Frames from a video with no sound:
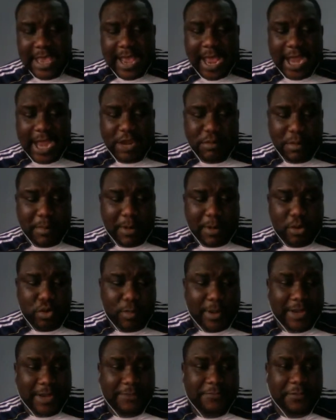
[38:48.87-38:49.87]
I remember
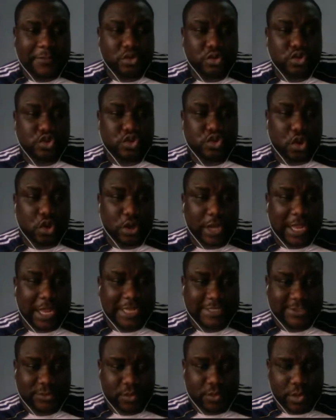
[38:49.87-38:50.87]
Roma failed to score
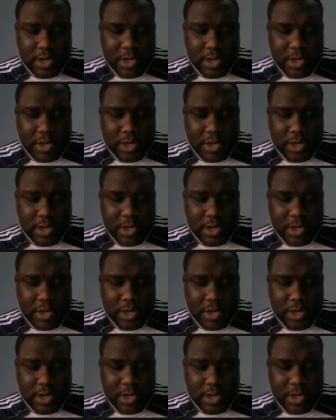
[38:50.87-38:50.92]
last week.